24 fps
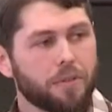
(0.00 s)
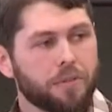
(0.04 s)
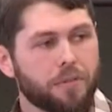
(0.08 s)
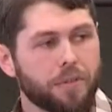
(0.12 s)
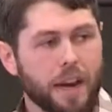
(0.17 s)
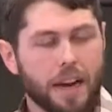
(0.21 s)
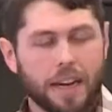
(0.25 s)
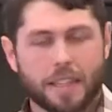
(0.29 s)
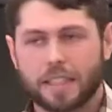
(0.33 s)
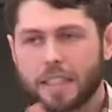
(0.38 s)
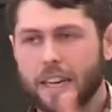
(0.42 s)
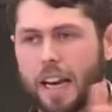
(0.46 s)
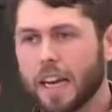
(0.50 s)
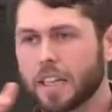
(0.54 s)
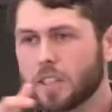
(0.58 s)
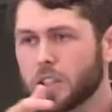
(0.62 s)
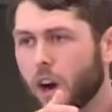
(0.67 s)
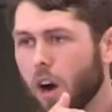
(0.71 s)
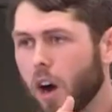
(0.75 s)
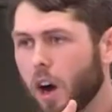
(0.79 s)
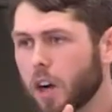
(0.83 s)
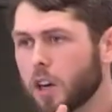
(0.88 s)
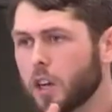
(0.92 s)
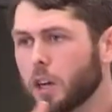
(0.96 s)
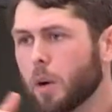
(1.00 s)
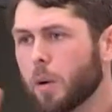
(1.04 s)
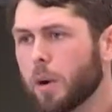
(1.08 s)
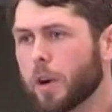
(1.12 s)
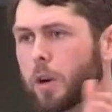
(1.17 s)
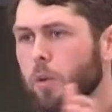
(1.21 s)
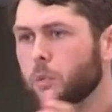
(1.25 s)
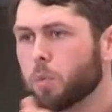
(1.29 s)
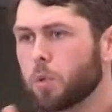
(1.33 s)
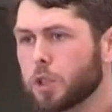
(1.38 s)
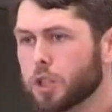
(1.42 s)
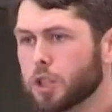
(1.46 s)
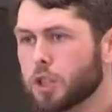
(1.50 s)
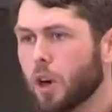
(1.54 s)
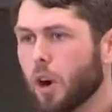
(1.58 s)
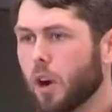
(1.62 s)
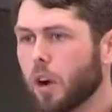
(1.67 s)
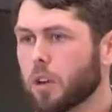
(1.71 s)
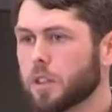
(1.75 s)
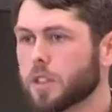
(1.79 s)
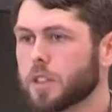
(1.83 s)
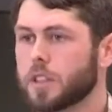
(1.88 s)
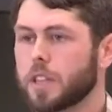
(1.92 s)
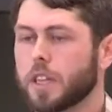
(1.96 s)
effects. It has ongoing
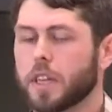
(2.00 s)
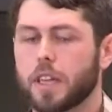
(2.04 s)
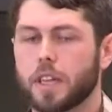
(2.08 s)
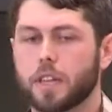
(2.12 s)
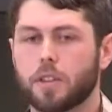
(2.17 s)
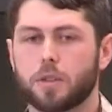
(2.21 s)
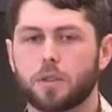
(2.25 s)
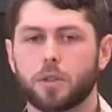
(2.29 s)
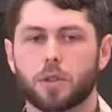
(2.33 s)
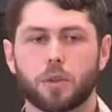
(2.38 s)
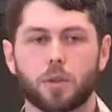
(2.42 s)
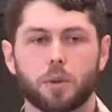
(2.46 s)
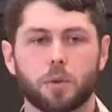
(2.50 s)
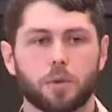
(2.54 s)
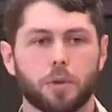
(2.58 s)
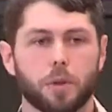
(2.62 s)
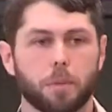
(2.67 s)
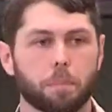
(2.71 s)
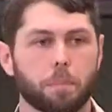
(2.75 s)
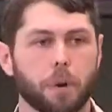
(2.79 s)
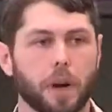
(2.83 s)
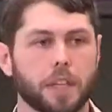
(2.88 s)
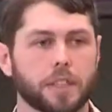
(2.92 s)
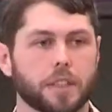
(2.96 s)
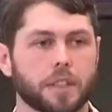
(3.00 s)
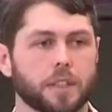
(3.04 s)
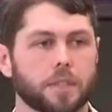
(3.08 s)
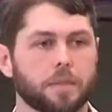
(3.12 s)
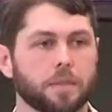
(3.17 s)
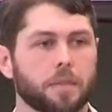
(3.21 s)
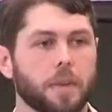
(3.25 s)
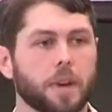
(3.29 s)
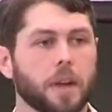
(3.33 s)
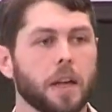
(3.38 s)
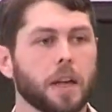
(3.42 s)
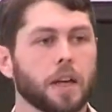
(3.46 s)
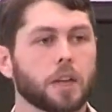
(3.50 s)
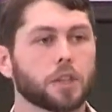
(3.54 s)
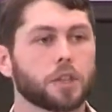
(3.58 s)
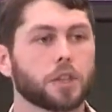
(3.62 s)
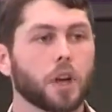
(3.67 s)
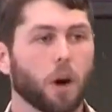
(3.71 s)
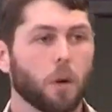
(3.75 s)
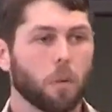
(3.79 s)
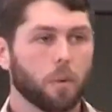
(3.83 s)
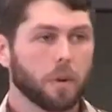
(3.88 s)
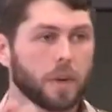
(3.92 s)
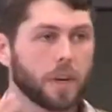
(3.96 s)
results into the present.
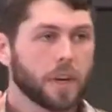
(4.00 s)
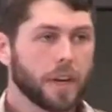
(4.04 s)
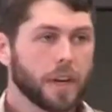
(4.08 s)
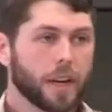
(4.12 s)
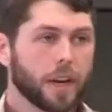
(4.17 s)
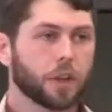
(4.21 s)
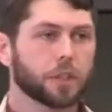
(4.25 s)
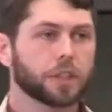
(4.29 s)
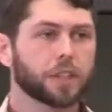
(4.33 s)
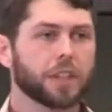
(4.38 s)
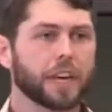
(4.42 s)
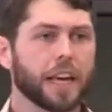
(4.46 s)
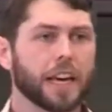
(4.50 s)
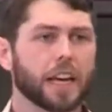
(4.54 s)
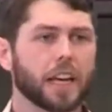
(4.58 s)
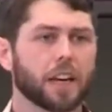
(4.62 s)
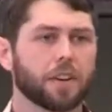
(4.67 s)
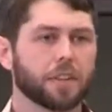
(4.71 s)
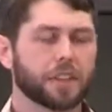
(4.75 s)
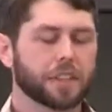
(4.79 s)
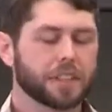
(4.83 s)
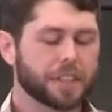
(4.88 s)
So, here's a negative